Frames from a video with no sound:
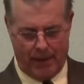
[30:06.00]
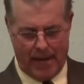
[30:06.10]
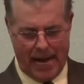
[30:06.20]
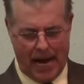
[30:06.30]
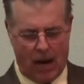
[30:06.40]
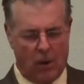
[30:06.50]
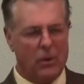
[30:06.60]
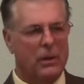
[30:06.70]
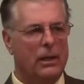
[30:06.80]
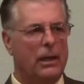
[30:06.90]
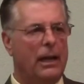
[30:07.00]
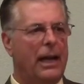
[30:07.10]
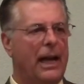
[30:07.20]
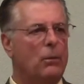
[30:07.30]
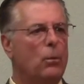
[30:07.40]
how
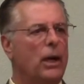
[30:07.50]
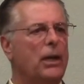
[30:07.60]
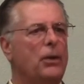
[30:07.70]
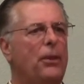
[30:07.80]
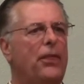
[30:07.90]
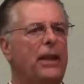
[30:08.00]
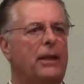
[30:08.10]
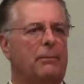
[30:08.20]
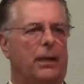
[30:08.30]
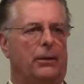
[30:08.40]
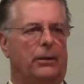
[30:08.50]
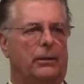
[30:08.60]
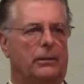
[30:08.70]
and what you think about.